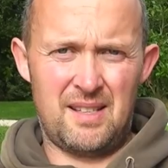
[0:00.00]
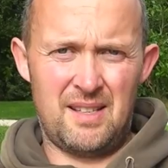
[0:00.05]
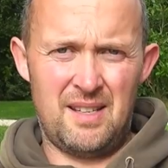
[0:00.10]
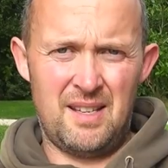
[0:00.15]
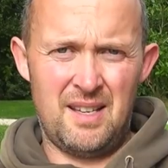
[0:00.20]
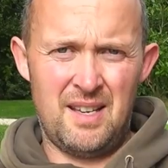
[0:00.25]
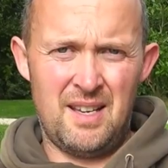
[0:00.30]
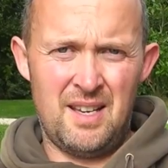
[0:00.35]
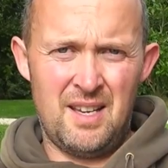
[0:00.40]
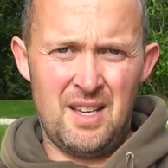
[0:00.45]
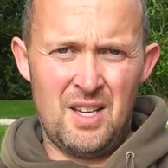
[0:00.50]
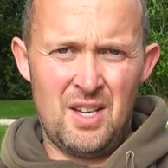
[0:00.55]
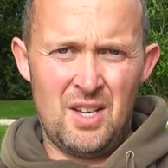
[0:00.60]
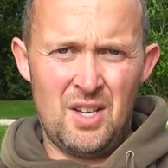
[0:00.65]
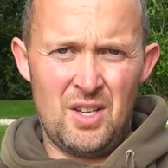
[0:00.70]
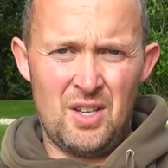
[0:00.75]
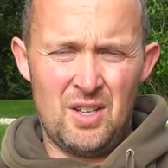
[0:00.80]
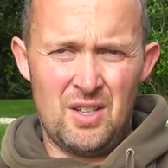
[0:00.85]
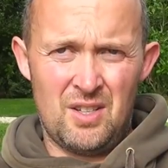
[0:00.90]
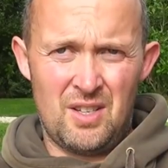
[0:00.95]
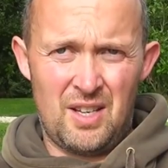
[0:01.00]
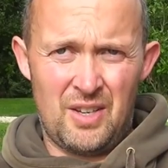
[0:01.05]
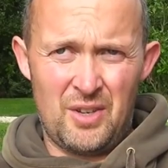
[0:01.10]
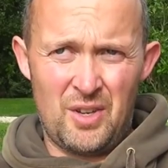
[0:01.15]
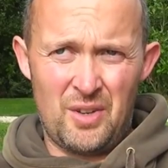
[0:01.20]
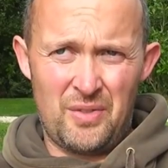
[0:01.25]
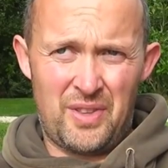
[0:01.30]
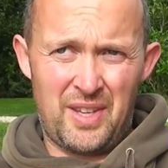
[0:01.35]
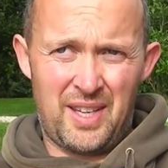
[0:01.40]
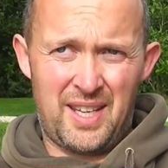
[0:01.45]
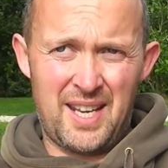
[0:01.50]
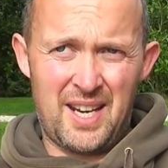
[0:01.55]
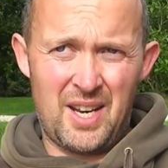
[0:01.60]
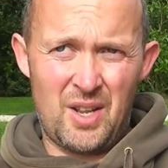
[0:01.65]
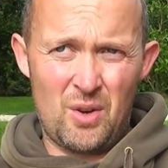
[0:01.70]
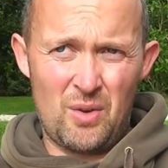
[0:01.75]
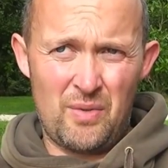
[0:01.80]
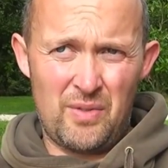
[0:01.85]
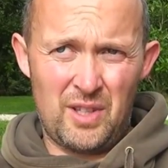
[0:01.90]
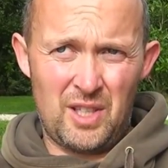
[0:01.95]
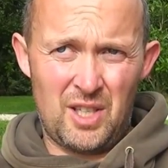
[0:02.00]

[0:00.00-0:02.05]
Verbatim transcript: I don't think any other